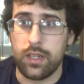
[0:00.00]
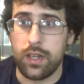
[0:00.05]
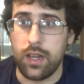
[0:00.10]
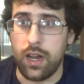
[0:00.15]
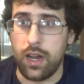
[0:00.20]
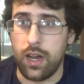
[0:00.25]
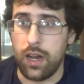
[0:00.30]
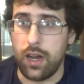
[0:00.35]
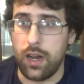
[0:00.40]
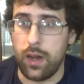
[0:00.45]

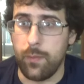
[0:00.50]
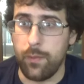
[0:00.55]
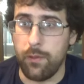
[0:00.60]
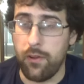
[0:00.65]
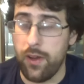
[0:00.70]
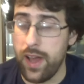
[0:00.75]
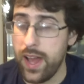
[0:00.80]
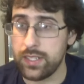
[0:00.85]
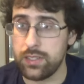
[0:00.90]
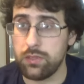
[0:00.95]
Um, the
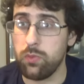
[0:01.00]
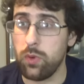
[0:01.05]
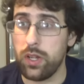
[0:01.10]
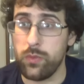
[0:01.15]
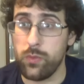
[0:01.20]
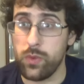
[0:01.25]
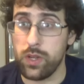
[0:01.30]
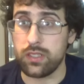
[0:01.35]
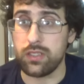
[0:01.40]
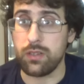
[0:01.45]
last
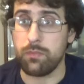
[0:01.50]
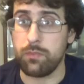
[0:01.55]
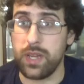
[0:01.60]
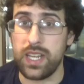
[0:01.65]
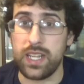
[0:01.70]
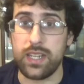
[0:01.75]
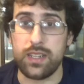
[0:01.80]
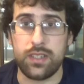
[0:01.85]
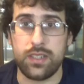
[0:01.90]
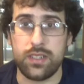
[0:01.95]
one was a
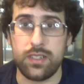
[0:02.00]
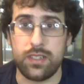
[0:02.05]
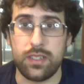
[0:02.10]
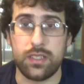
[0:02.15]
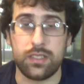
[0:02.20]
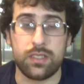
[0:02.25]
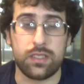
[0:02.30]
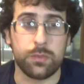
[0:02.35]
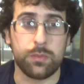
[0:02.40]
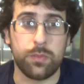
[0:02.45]
bit
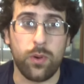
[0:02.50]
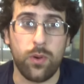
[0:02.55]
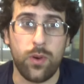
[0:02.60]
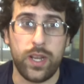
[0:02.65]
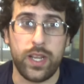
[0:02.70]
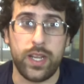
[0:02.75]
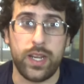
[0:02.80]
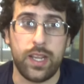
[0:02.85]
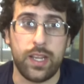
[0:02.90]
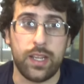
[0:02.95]

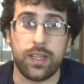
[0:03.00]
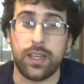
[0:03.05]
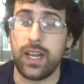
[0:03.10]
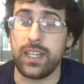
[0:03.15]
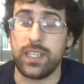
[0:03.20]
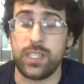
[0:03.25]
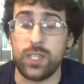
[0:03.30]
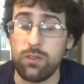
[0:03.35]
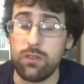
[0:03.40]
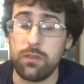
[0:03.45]
disappointing. I
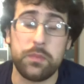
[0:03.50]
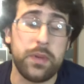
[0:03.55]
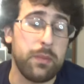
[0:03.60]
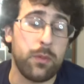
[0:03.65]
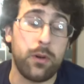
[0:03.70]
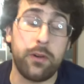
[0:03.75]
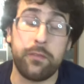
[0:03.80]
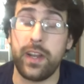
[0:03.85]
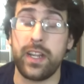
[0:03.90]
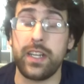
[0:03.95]
don't
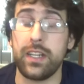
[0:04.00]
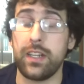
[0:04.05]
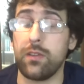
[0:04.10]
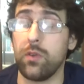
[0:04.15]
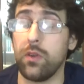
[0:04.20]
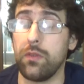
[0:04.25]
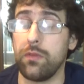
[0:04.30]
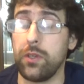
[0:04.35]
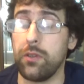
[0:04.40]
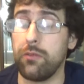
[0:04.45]
remember if I did a
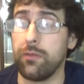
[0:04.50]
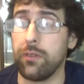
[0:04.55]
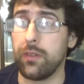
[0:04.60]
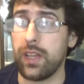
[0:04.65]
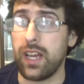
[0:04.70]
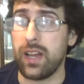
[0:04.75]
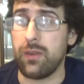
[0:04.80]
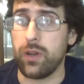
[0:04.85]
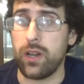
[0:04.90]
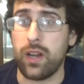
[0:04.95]
review for
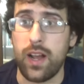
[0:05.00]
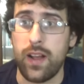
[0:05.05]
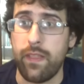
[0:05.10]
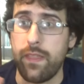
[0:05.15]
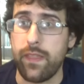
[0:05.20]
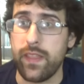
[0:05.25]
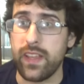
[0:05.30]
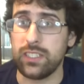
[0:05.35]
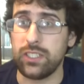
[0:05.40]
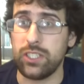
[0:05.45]
that one
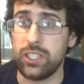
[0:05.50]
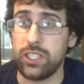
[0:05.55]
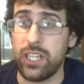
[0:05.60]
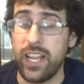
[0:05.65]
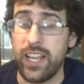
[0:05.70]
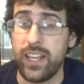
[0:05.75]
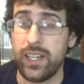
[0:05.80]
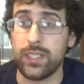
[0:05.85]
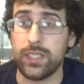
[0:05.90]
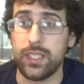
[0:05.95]
on this
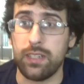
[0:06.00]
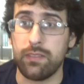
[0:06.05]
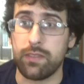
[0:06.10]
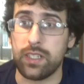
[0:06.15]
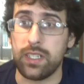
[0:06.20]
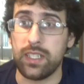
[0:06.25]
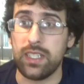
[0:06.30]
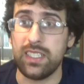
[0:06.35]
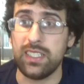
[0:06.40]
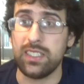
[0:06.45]
channel. If
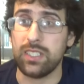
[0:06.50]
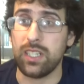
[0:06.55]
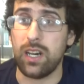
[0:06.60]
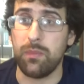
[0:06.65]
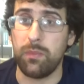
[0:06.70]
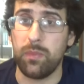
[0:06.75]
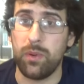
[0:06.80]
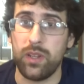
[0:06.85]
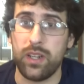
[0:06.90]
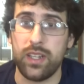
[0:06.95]
it is,
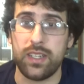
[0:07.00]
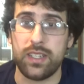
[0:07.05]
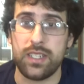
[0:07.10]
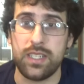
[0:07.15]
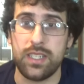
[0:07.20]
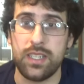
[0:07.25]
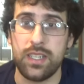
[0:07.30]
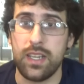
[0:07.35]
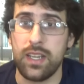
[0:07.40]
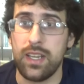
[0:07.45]
I'll put
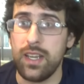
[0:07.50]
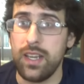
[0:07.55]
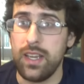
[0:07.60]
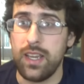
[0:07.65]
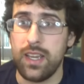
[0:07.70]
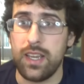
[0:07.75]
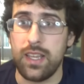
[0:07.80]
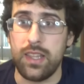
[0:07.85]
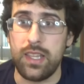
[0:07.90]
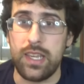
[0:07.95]
it
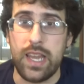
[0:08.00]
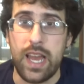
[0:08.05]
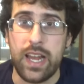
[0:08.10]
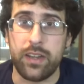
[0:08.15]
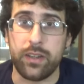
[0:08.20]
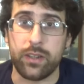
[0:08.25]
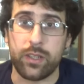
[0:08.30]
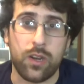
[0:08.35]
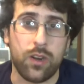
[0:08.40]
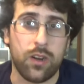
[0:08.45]
in the
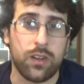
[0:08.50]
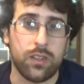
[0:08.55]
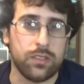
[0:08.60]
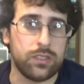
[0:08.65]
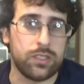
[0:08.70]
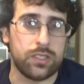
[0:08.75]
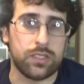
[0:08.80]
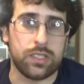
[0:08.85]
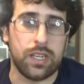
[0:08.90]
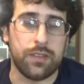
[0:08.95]
end card
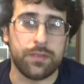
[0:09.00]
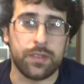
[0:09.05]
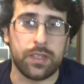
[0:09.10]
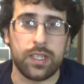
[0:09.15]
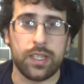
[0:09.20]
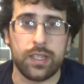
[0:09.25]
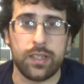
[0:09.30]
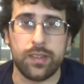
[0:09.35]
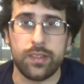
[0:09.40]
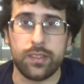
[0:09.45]
stuff at
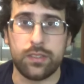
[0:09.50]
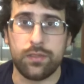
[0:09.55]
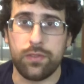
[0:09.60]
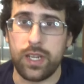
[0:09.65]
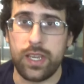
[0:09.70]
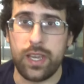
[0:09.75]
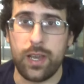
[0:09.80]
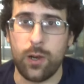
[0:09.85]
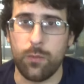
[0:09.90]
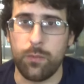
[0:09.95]
the end of this
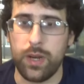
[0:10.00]
video.